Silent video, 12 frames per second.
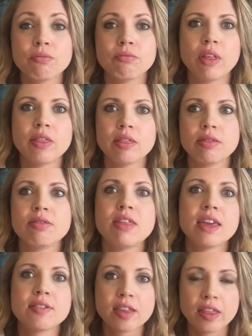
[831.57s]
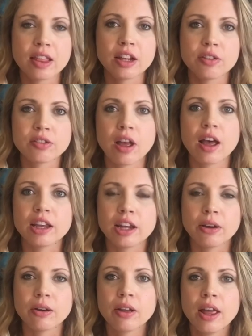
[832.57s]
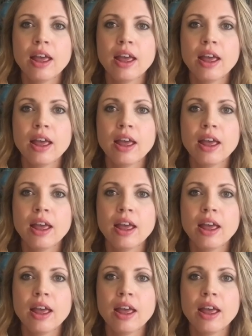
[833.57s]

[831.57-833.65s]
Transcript: been they sing the little song you know